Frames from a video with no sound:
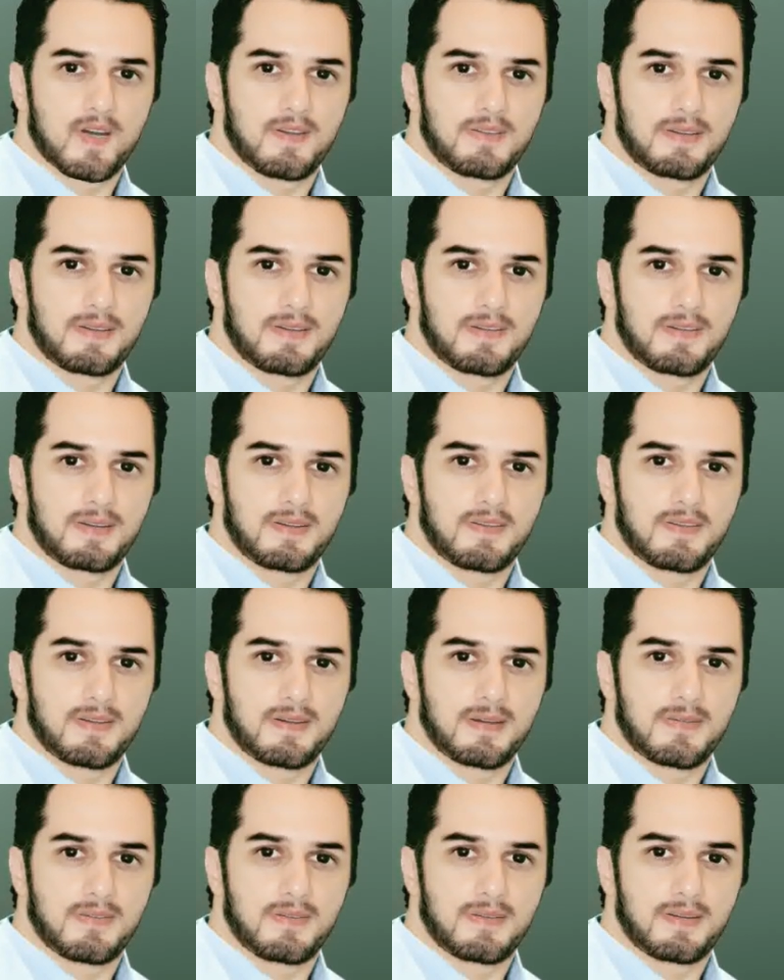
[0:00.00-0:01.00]
layers known
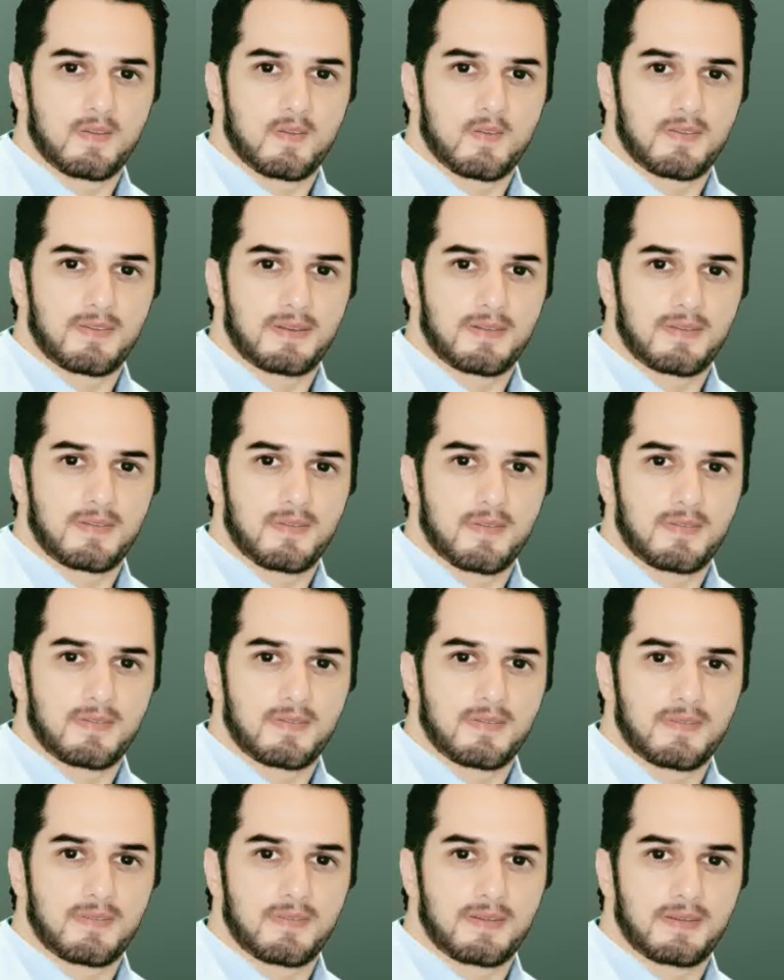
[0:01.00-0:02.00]
as teeth enamel,
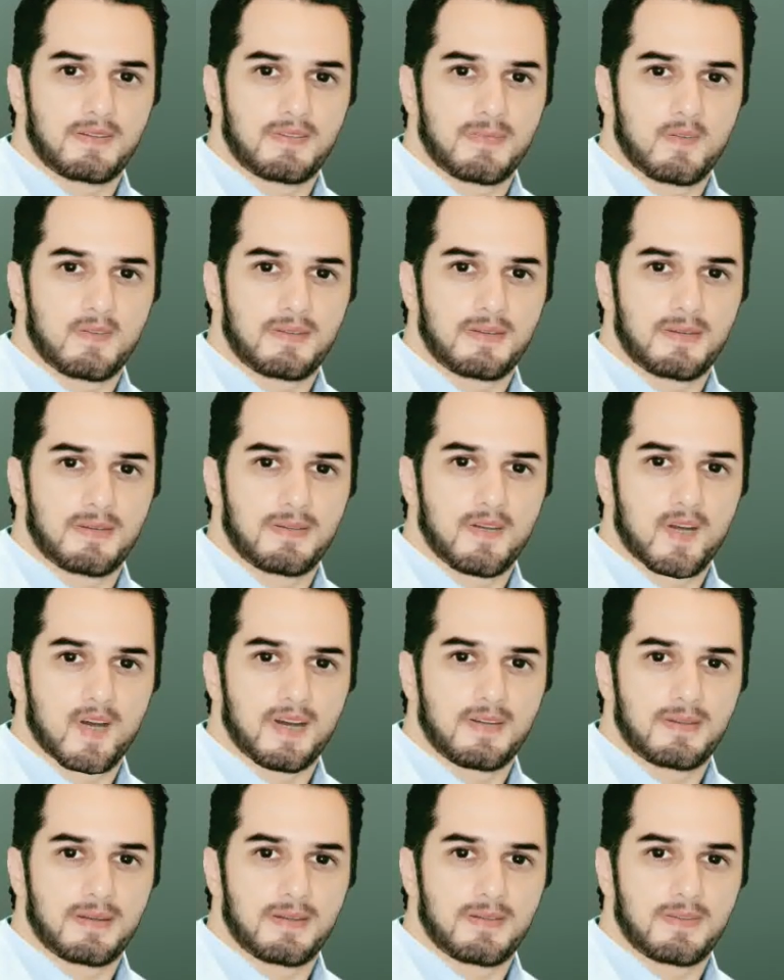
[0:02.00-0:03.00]
dentin as
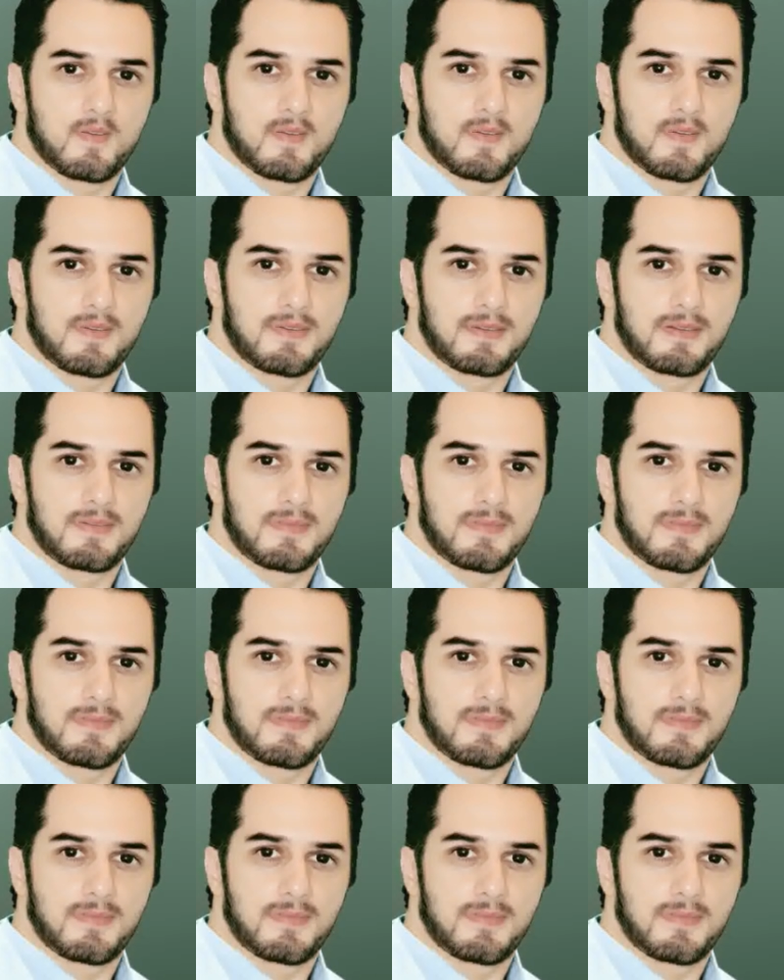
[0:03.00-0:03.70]
well as cementum.